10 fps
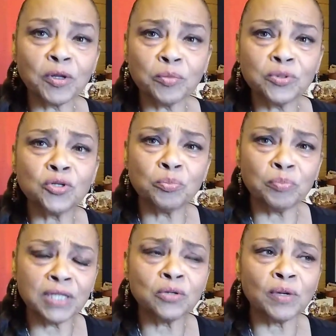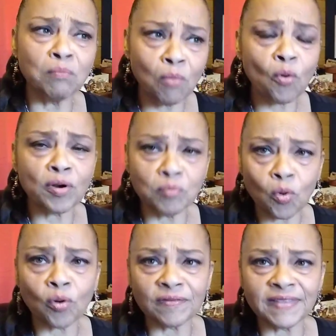I'm going to be doing more and
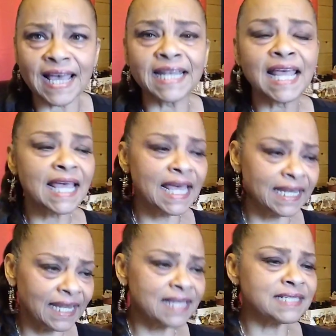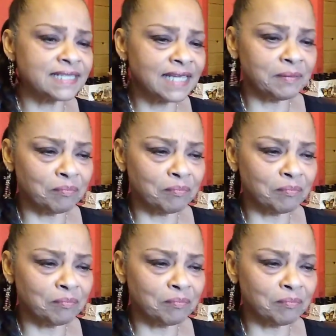more of that, and less